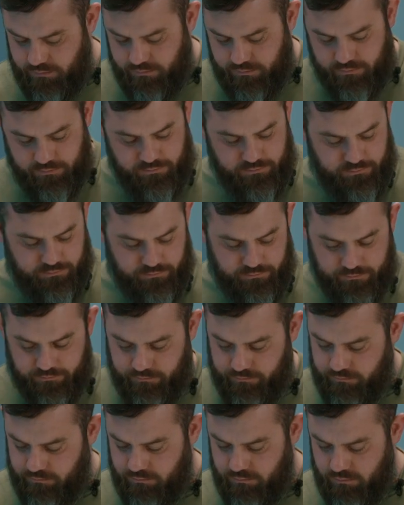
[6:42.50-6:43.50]

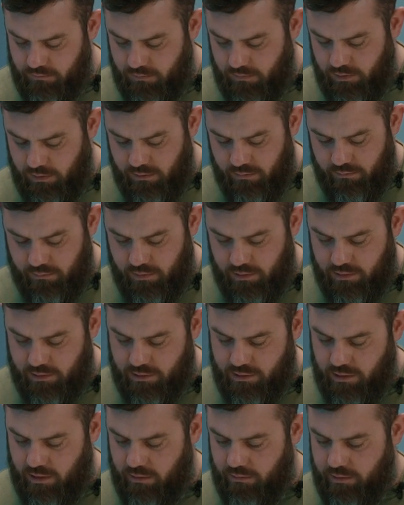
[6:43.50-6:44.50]
I'm gonna
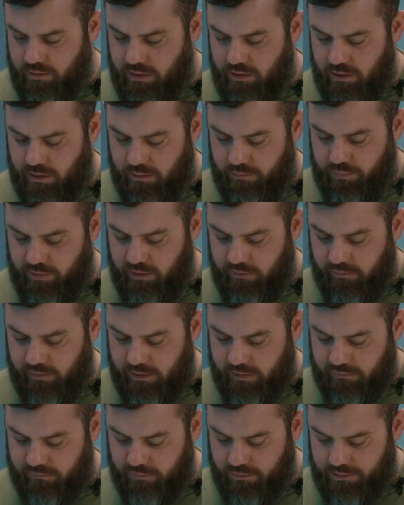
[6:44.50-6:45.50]
start with the
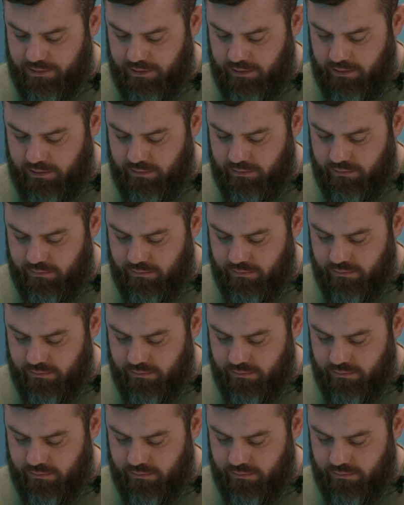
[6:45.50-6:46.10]
PVS 14.